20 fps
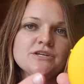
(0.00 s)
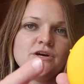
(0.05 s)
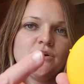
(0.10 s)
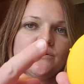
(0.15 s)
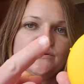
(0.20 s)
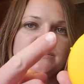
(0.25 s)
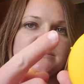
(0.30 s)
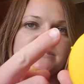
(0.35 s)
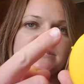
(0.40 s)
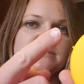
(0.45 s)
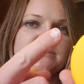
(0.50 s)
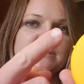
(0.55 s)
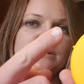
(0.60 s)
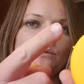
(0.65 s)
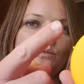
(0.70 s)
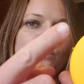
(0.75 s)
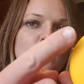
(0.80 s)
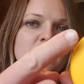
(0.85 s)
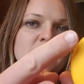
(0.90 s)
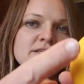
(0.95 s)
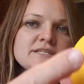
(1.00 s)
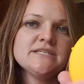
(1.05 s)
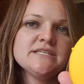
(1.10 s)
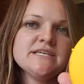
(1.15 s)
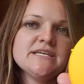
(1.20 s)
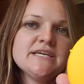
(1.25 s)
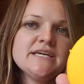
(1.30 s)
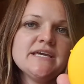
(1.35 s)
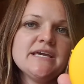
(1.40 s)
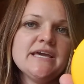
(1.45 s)
always to say
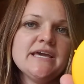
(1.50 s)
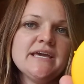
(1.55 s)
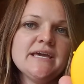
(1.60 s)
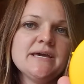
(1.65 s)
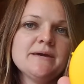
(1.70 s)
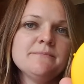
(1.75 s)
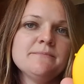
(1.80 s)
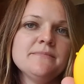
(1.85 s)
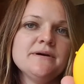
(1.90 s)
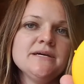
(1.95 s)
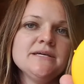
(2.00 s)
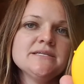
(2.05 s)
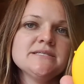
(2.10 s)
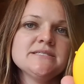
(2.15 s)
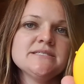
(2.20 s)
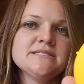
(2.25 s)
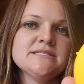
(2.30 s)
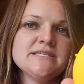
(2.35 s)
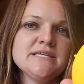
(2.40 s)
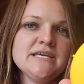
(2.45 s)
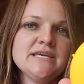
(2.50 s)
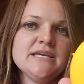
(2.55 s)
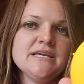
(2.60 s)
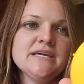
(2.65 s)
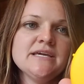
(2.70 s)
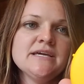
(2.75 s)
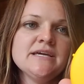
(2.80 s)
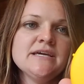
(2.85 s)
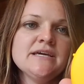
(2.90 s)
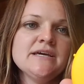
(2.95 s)
1D
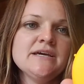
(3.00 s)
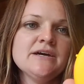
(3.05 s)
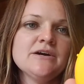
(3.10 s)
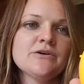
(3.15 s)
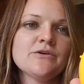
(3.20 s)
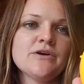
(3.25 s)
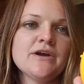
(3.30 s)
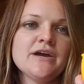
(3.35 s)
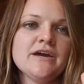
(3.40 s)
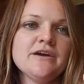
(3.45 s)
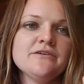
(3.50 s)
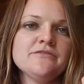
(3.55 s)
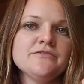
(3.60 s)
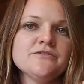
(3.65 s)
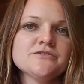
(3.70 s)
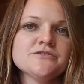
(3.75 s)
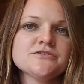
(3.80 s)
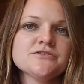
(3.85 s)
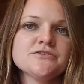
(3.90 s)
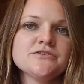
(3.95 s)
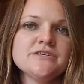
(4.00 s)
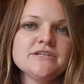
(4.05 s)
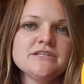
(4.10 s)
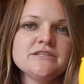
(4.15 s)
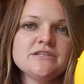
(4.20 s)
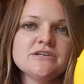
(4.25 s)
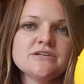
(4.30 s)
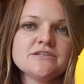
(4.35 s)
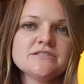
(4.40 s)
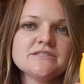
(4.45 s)
MC. Okay, if your
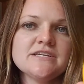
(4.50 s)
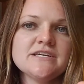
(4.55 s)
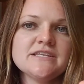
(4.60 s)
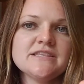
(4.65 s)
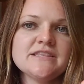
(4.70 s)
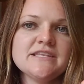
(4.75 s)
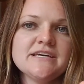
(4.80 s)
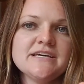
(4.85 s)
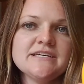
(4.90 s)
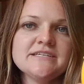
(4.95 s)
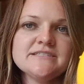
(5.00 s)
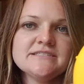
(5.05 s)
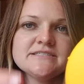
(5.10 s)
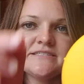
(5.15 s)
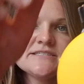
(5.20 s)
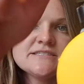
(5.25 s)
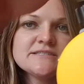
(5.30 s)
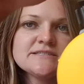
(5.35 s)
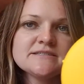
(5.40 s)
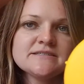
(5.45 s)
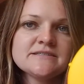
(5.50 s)
screen looks like this,